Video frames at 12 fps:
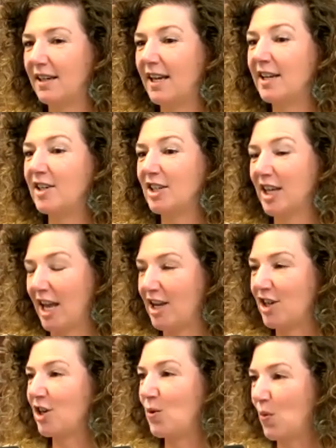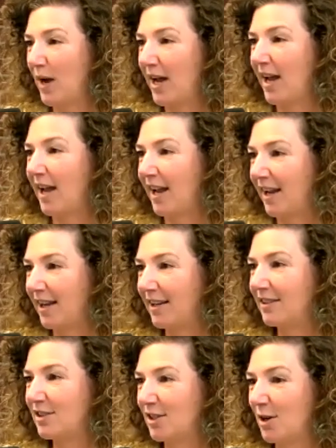engaging way
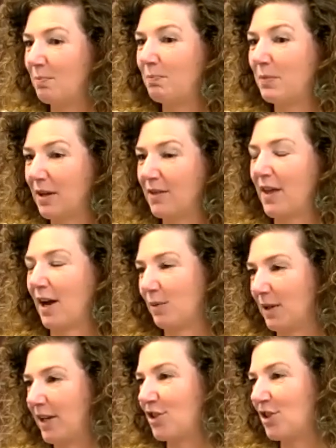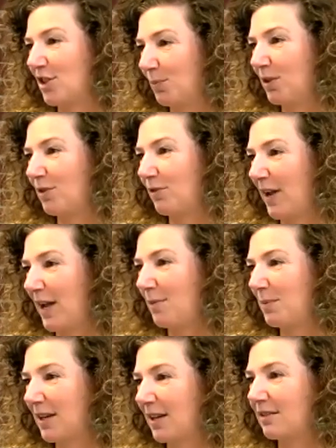to build that relationship with the fan,
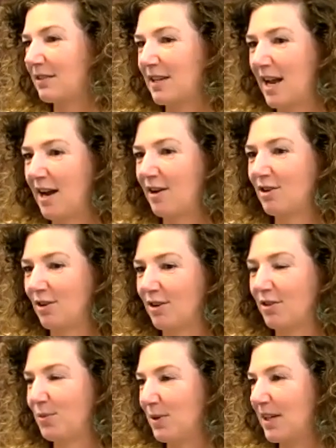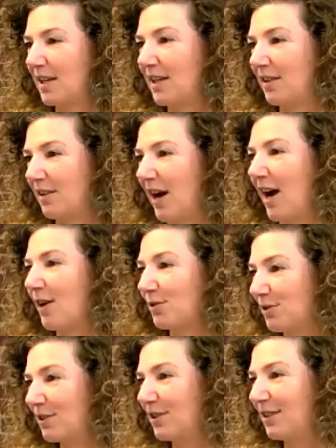because now you're in 3D in their
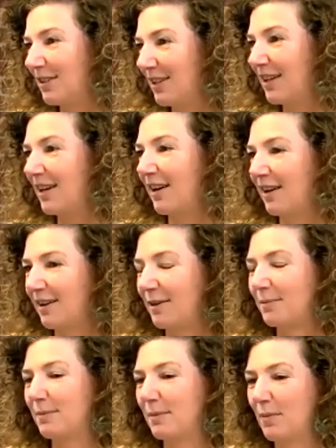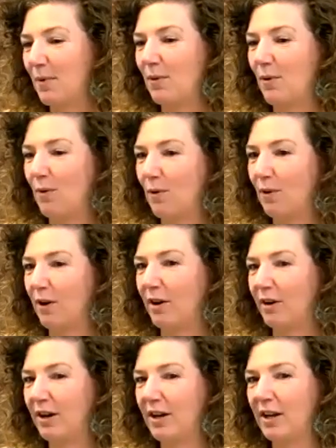house. Yeah.
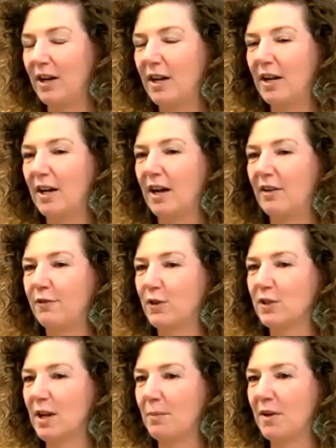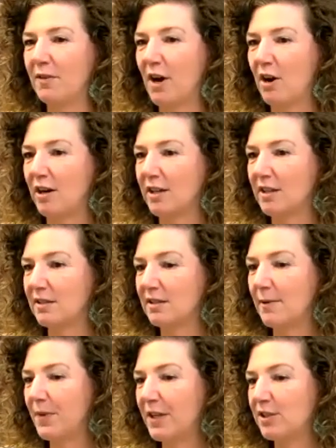Or for some of the artists,
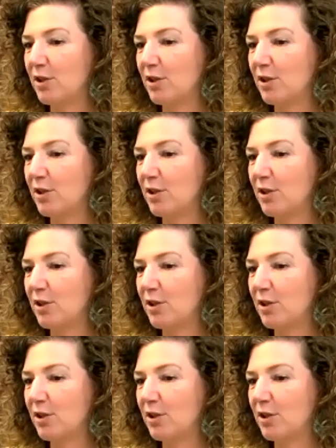it's